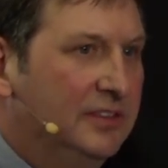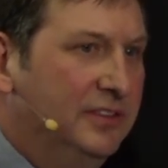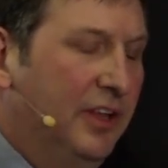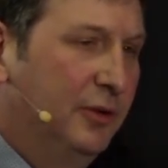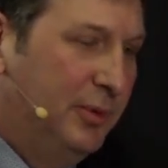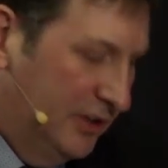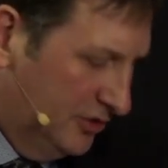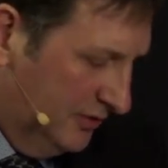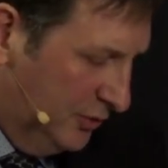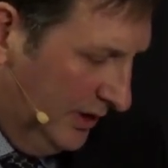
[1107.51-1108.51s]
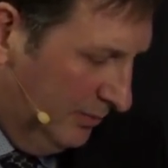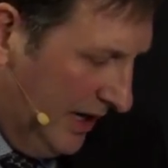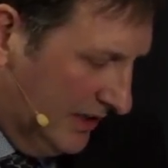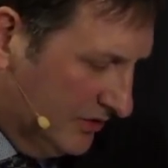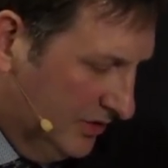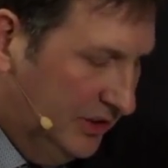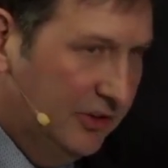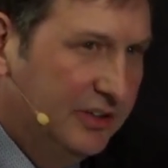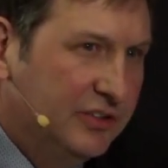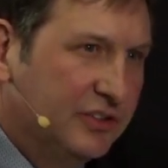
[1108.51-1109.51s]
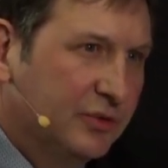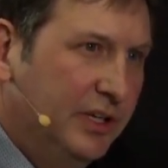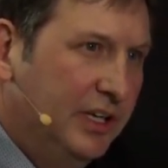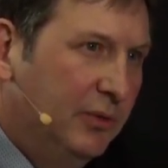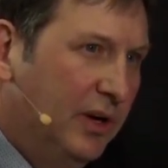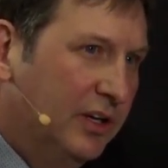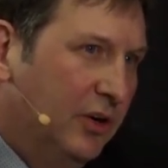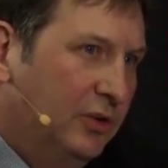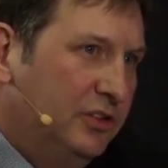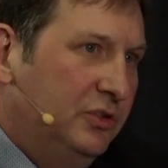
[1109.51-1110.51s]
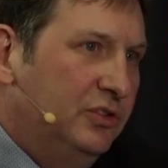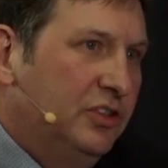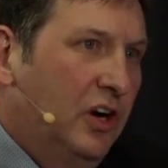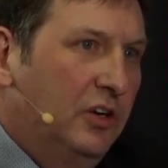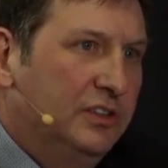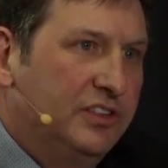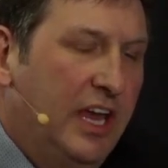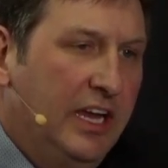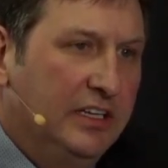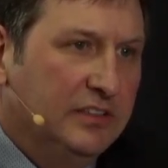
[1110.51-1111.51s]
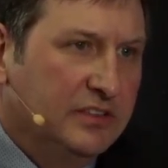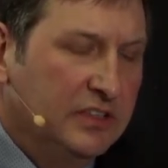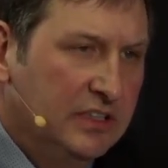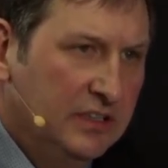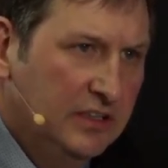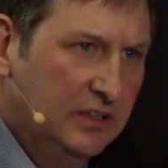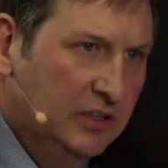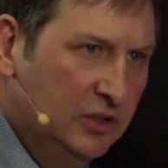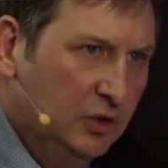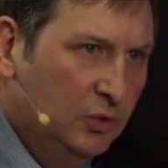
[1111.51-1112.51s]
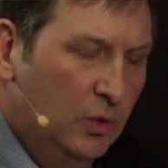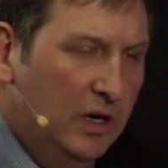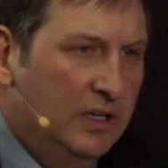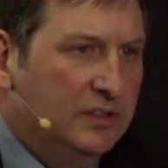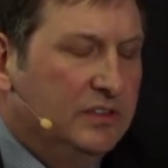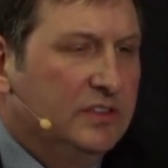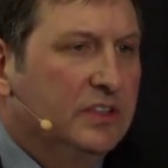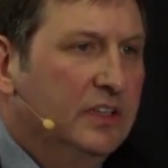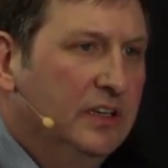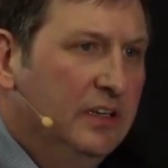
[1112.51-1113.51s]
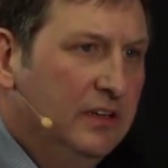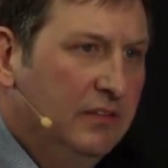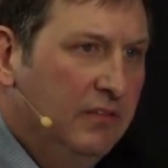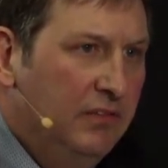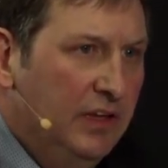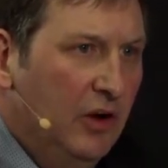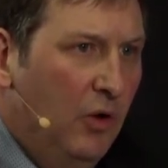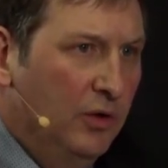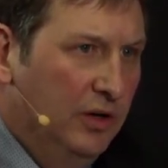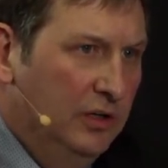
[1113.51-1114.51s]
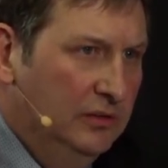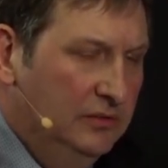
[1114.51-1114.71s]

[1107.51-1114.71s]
Another picture of Quigg Baxter here on your screen. I want to go to Charles Hayes, who was the owner